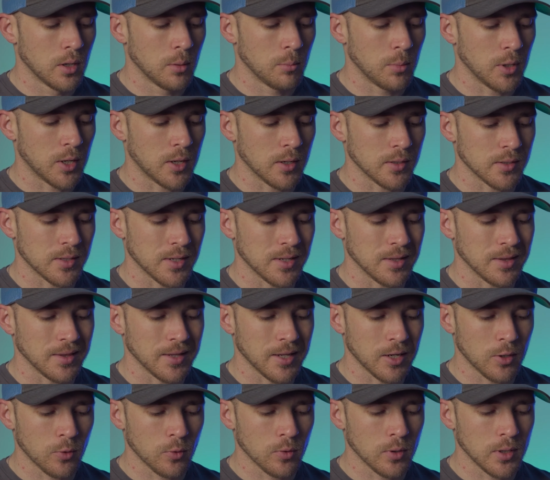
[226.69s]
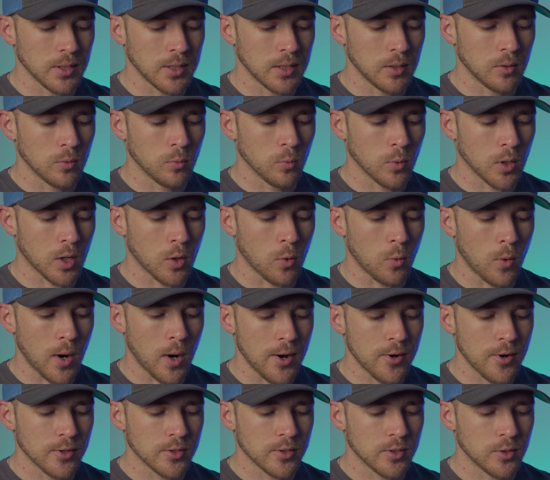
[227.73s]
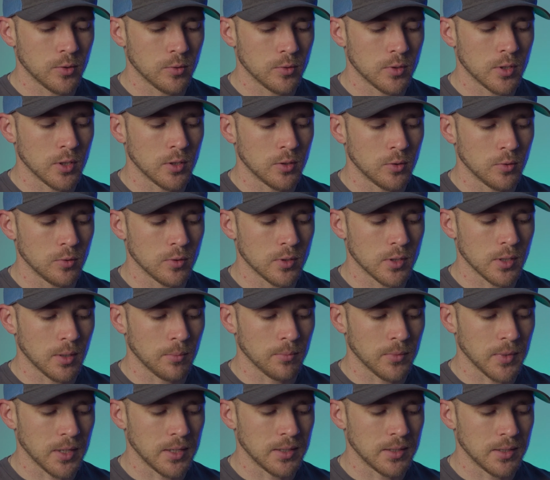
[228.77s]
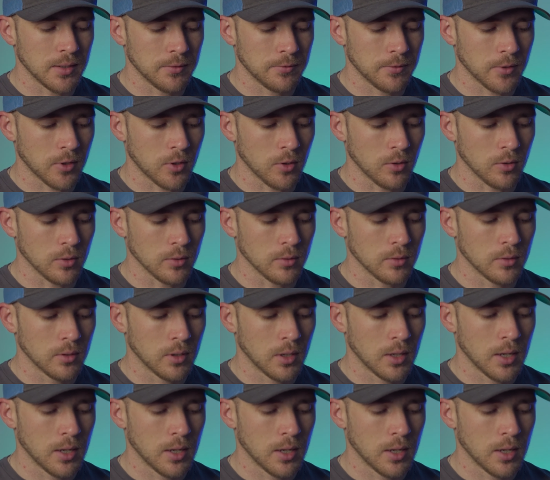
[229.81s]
because it literally requires you to do something difficult